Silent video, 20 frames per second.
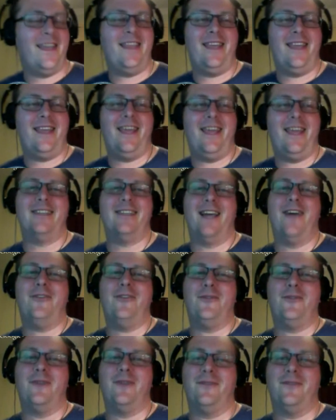years
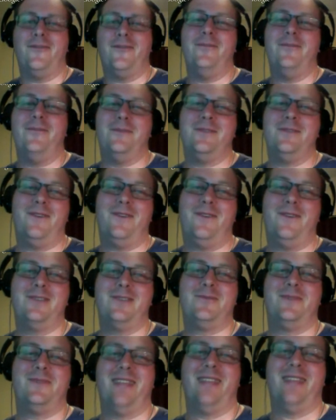after it was
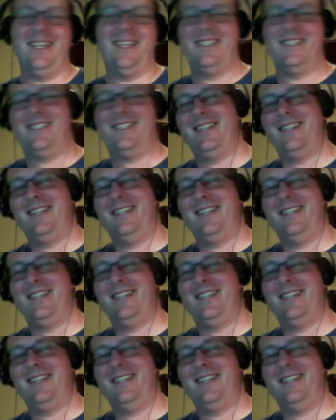first released.